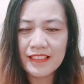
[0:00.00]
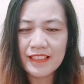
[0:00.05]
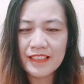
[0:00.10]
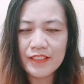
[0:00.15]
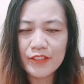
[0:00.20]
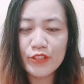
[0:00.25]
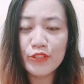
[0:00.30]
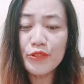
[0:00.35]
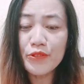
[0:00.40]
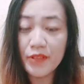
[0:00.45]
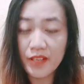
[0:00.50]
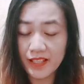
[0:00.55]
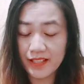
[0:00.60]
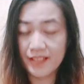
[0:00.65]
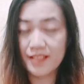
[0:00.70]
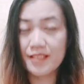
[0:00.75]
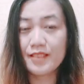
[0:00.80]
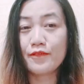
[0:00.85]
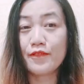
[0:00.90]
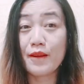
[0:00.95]

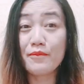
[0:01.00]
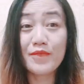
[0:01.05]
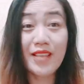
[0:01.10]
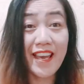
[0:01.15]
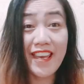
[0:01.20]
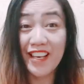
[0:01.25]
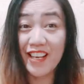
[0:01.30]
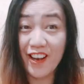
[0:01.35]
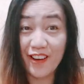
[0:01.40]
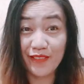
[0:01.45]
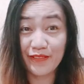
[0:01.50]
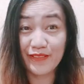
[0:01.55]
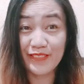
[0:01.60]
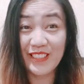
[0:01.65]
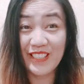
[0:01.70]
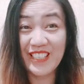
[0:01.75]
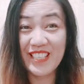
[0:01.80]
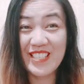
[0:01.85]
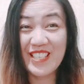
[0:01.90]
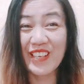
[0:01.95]
neurons from dying off.
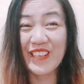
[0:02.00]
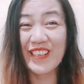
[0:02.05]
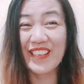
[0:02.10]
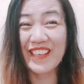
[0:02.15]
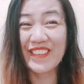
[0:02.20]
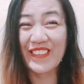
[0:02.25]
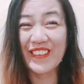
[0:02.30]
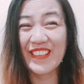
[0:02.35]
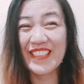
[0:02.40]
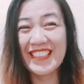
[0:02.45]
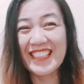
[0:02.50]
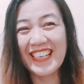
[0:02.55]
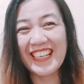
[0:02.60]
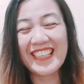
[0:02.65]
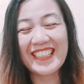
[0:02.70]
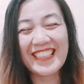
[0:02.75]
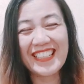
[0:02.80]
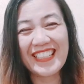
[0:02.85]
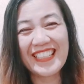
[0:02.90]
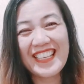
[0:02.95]
Sorry for
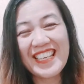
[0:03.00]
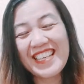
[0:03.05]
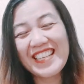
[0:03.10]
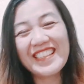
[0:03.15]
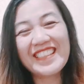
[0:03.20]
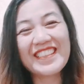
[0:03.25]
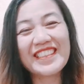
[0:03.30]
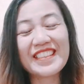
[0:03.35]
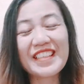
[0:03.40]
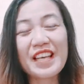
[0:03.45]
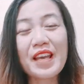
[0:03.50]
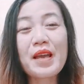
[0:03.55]
that. Okay.